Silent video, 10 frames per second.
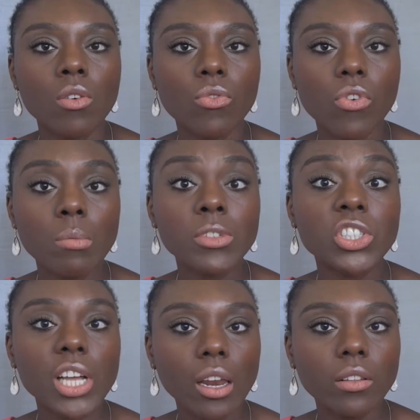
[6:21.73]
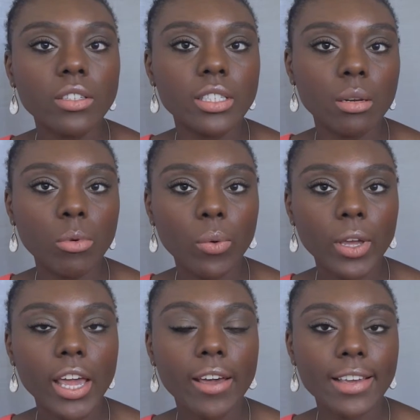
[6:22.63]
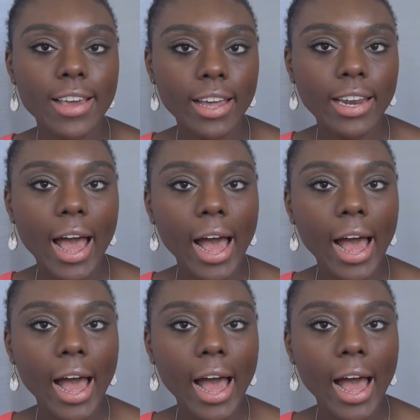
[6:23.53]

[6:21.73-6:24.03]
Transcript: From Charlotte Tilbury again,